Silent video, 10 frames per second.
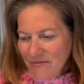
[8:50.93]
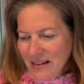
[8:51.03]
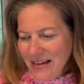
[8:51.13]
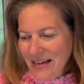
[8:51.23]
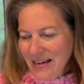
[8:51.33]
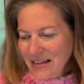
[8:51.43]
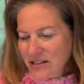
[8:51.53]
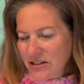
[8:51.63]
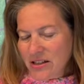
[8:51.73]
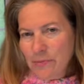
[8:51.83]
it has
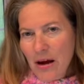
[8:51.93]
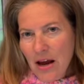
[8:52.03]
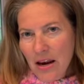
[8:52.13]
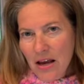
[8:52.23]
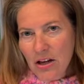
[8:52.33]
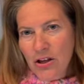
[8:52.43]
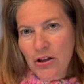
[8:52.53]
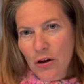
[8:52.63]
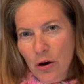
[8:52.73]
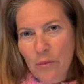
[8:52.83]
just been
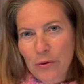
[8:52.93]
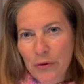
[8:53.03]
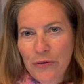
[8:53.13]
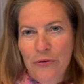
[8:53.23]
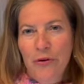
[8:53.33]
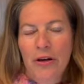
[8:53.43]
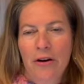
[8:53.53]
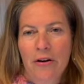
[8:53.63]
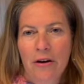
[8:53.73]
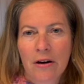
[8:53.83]
so beautiful
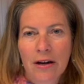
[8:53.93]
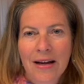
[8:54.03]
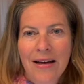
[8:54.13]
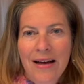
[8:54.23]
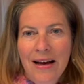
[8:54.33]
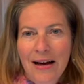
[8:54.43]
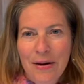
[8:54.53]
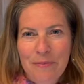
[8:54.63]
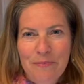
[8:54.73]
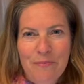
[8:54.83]
here.
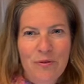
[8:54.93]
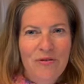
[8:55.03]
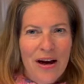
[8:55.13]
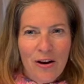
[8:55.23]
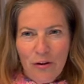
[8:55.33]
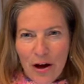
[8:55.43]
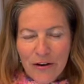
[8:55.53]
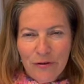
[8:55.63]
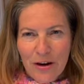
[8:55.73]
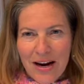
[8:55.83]
We've had a lot
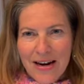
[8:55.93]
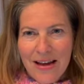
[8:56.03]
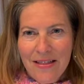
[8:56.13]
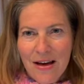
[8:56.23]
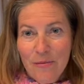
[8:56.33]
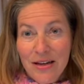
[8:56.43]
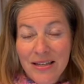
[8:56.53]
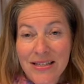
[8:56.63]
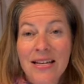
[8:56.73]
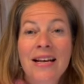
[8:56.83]
of rain, and that
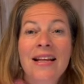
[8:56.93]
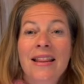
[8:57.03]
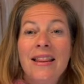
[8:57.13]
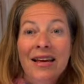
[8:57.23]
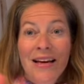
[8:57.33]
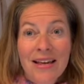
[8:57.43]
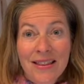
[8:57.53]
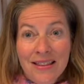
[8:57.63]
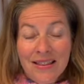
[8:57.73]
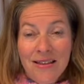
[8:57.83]
means that
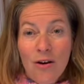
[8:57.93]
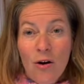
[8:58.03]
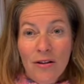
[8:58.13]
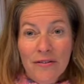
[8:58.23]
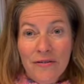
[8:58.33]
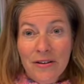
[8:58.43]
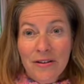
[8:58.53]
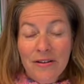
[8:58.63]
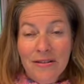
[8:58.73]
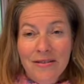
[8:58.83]
all of the